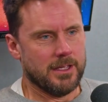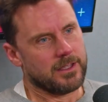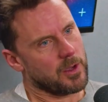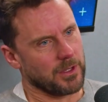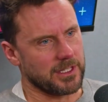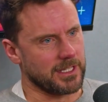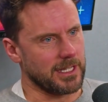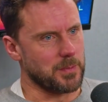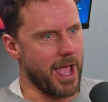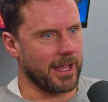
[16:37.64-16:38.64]
So we put the
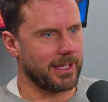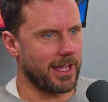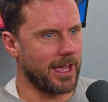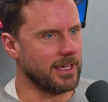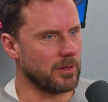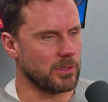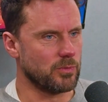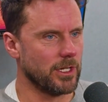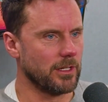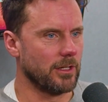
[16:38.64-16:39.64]
seats back and then it
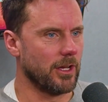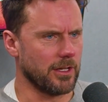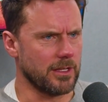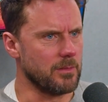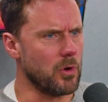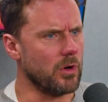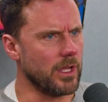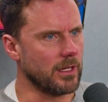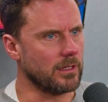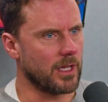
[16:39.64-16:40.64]
was real early in the
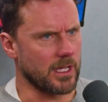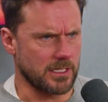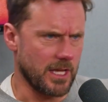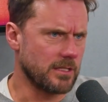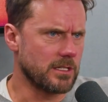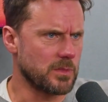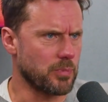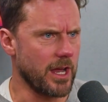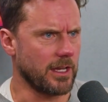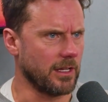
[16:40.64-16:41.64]
morning as sun's just
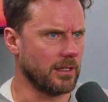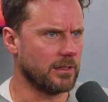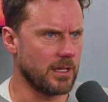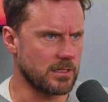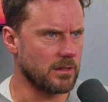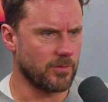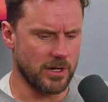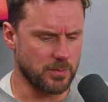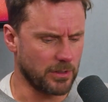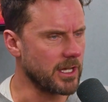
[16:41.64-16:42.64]
breaking. There's a
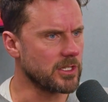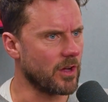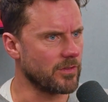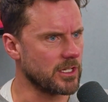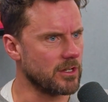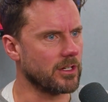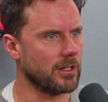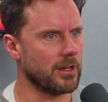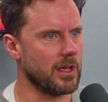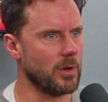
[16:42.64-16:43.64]
French police officer
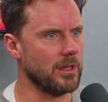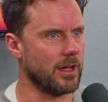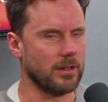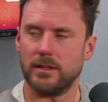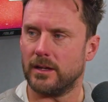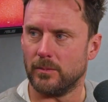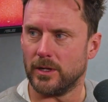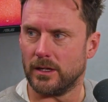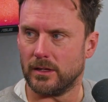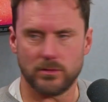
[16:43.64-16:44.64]
knocking on our window and
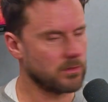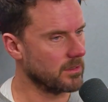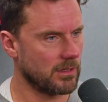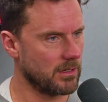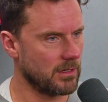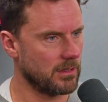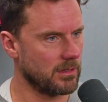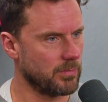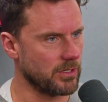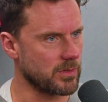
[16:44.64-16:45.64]
we're like,
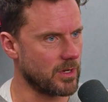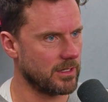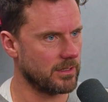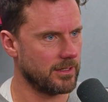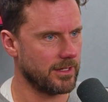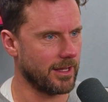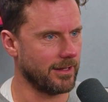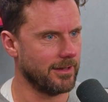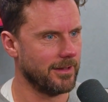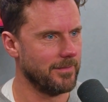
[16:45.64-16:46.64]
bonsoir.
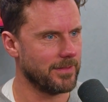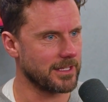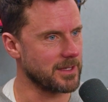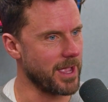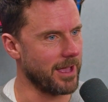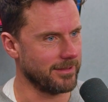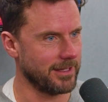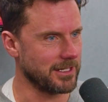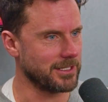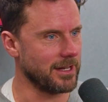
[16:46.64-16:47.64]
And that's about
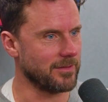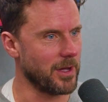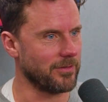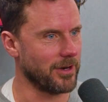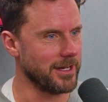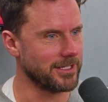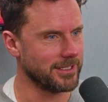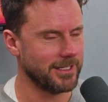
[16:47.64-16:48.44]
the extent of my French.